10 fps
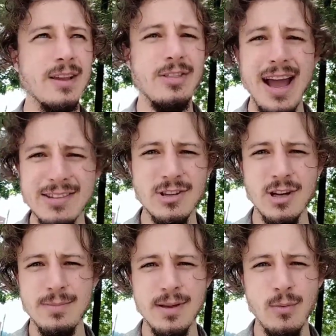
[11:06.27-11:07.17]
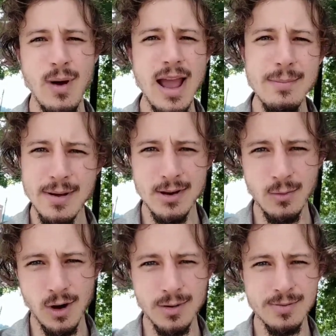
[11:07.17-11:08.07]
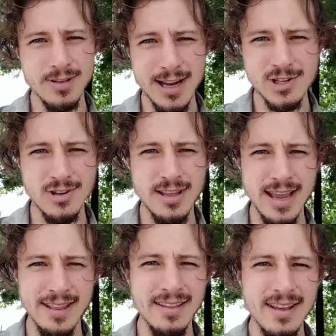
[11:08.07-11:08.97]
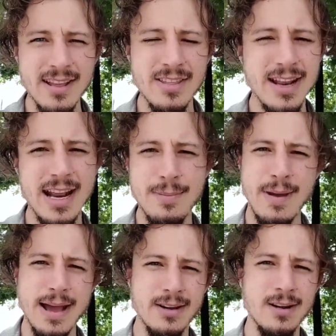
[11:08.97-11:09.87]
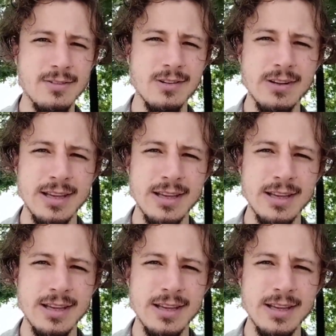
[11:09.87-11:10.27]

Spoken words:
that's going to be way better water protection than any pack cover.